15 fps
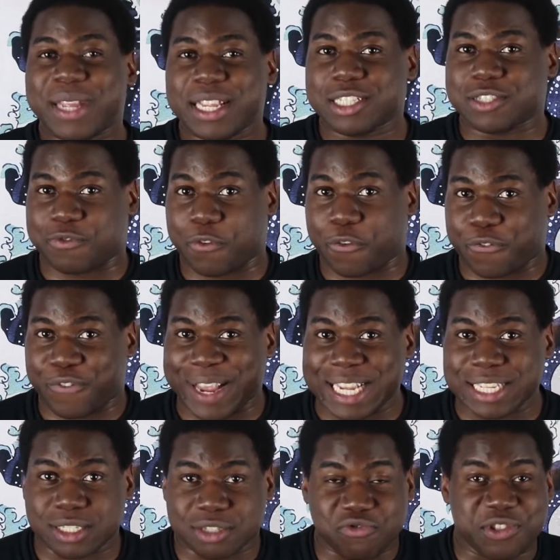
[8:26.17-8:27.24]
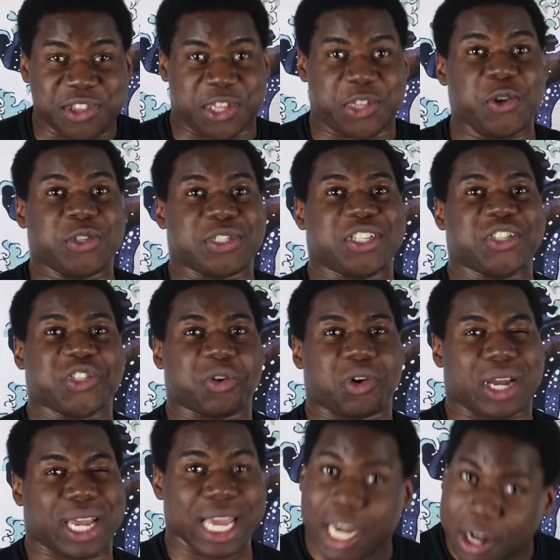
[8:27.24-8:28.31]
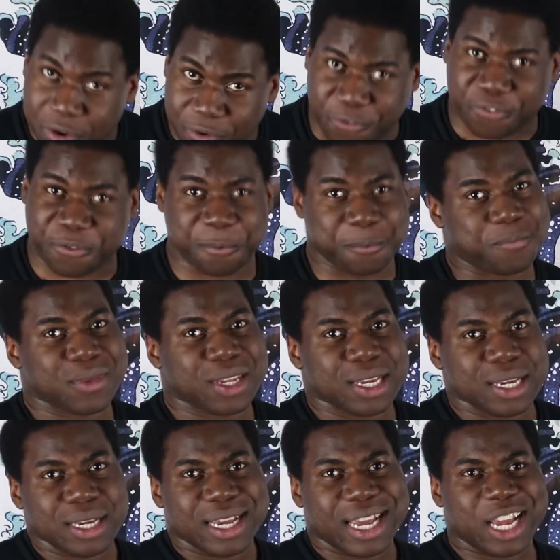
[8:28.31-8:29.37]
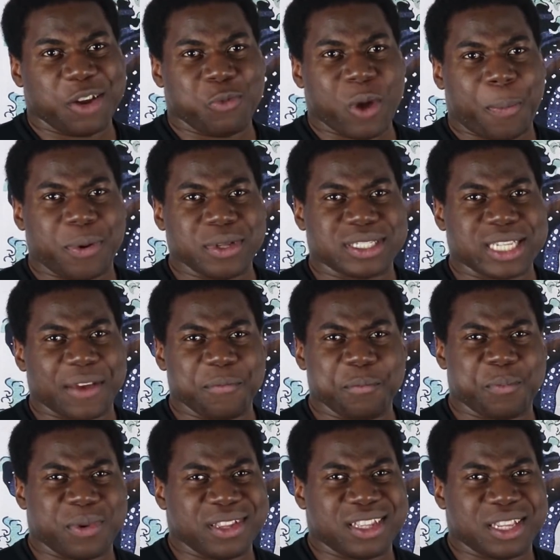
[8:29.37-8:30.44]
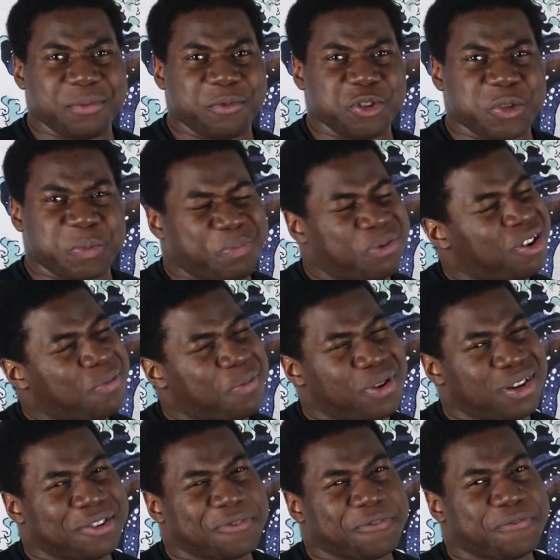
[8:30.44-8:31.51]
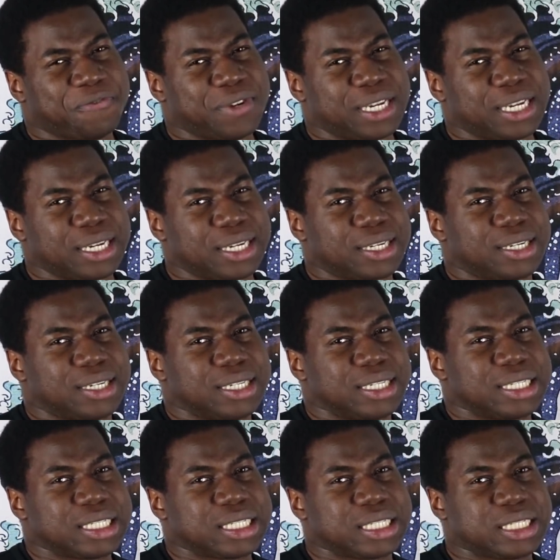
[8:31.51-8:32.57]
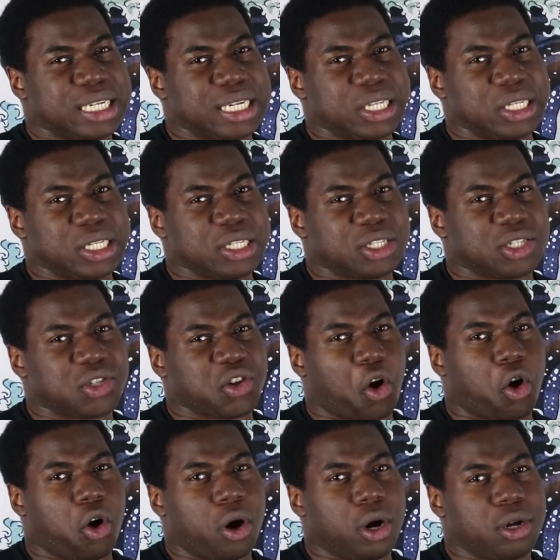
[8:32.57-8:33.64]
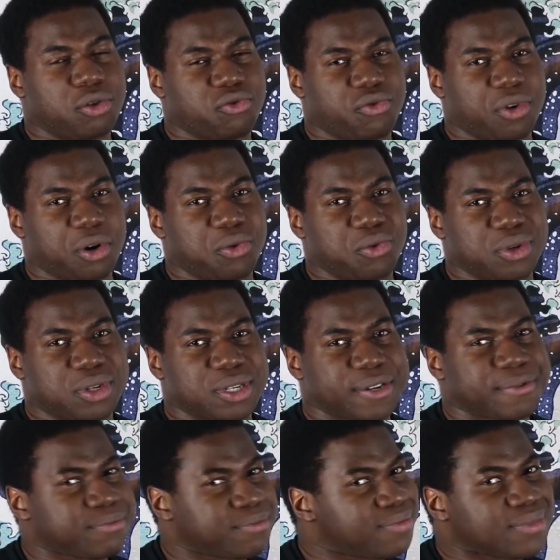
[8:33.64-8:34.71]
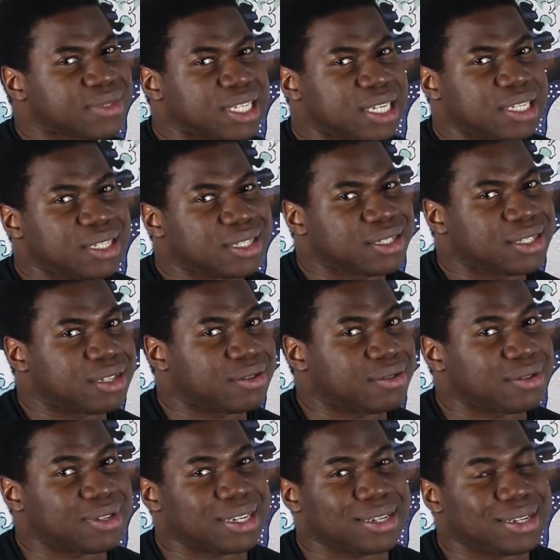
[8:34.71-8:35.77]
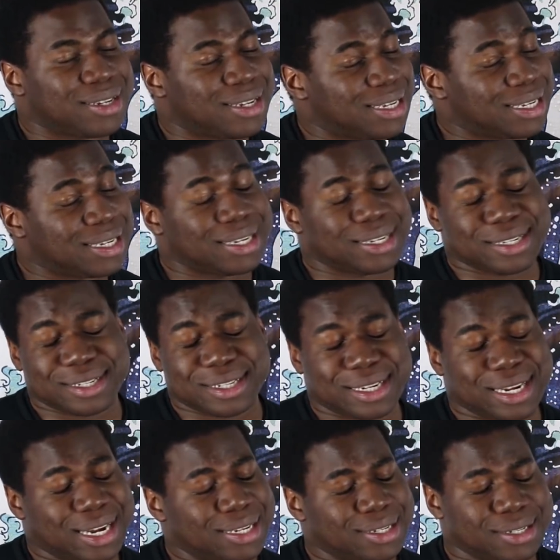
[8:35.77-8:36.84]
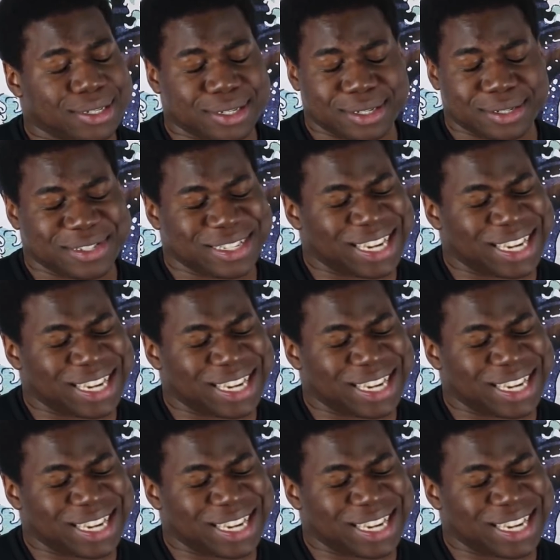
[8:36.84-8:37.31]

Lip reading: minions with face reduces your health. And weapons haven't been the most popular thing since Oil Rogue. So again, guys,